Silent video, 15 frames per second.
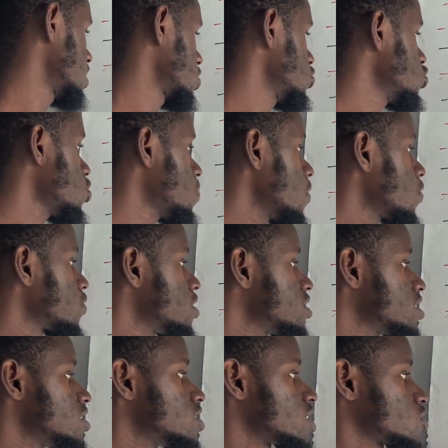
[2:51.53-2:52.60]
Technological progress
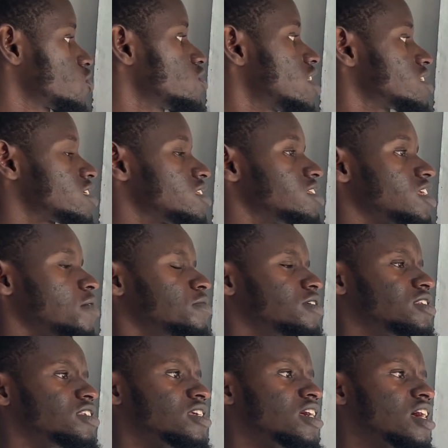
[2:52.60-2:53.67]
is given as a
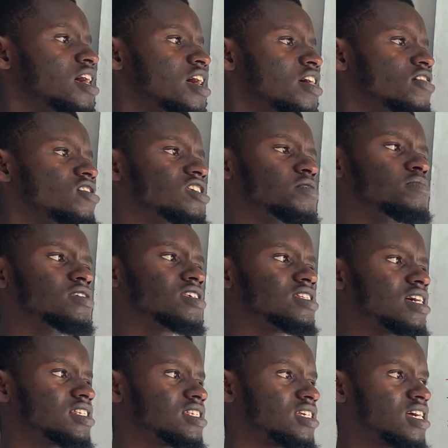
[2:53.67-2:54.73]
determined. This means
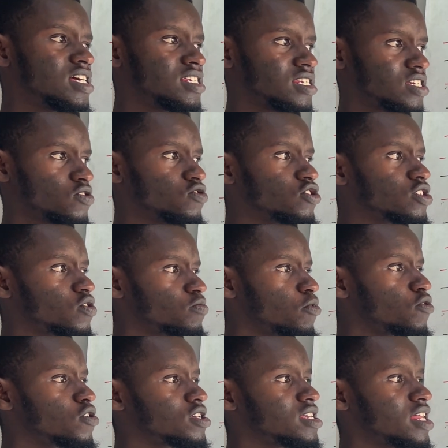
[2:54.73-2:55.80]
that technological
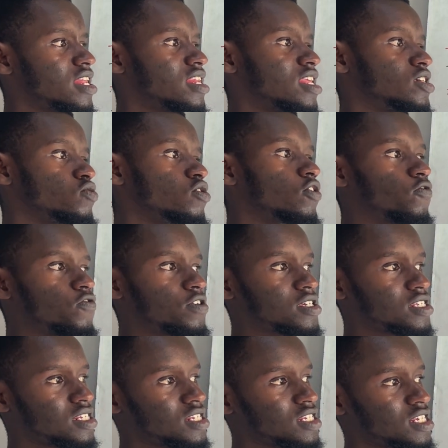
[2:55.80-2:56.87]
progress is not
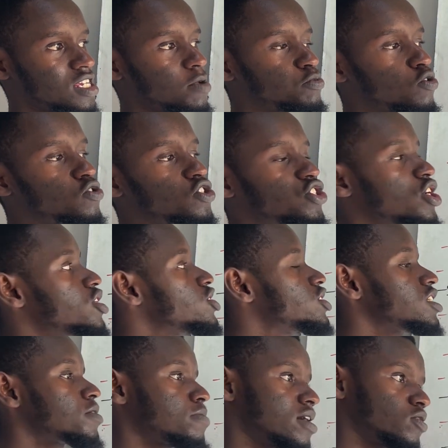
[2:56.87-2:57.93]
fixed, keeps on
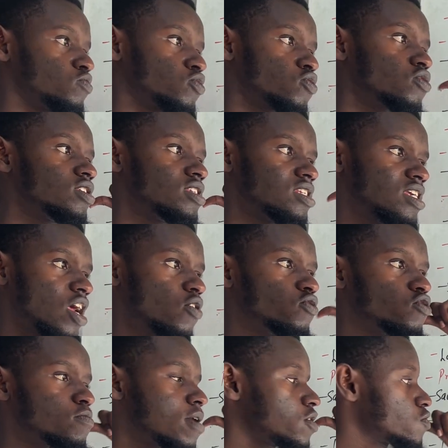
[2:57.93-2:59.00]
changing, but we saw in the
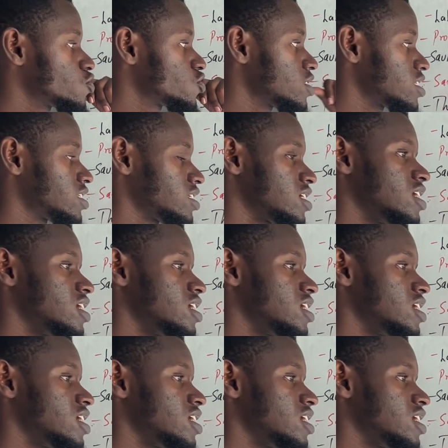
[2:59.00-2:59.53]
Haldoma equation that